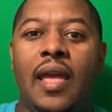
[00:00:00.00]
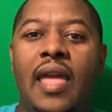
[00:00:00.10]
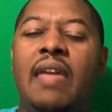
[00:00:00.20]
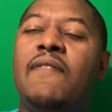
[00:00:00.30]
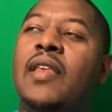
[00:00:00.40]

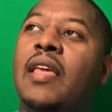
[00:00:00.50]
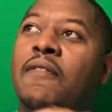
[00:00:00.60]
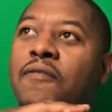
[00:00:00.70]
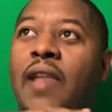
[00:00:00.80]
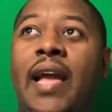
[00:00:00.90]
Even
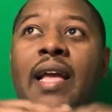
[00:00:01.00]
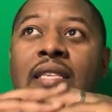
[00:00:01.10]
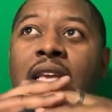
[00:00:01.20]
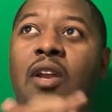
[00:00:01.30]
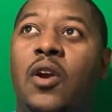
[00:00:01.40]
if, like I
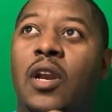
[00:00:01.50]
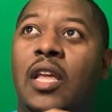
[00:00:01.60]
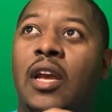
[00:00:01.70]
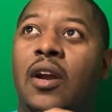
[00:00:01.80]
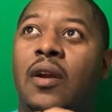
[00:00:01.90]
said
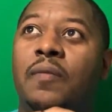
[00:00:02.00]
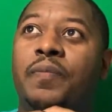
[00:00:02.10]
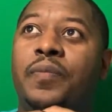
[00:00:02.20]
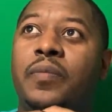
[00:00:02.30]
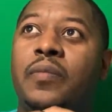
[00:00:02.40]
earlier,
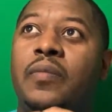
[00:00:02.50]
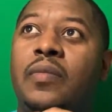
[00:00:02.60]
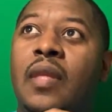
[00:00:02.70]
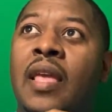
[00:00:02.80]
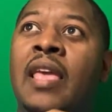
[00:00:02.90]

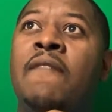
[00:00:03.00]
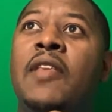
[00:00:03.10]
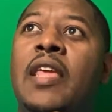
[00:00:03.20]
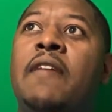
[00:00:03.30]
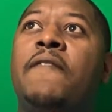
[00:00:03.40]

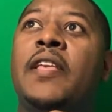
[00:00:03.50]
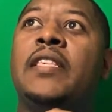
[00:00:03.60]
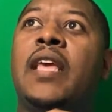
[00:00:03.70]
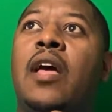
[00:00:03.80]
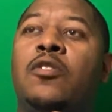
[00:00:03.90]
even if it
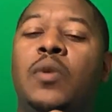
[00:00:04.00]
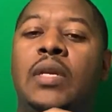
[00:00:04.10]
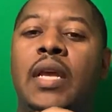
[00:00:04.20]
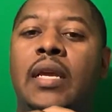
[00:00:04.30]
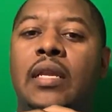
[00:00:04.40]
sounds
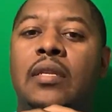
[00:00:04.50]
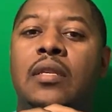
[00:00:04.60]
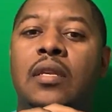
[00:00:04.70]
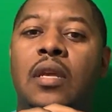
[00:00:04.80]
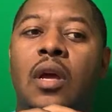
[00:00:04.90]

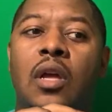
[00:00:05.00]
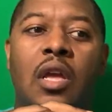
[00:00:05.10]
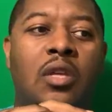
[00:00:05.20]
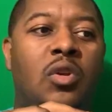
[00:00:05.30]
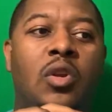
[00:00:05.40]
ridiculous,
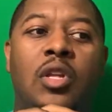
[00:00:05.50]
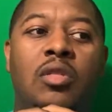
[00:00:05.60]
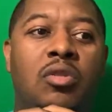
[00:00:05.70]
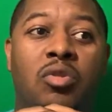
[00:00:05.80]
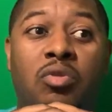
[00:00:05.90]
there's only
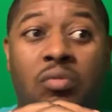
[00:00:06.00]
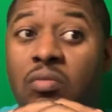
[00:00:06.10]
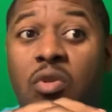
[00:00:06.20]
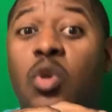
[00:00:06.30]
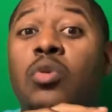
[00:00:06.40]

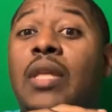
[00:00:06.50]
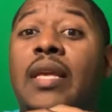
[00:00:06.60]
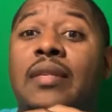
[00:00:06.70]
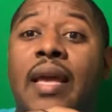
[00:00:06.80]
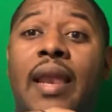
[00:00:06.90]
two
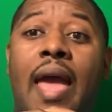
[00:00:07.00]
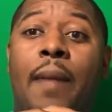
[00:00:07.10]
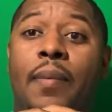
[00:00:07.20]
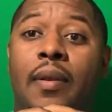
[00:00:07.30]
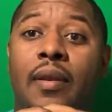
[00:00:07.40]
things that could
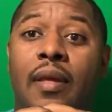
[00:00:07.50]
happen.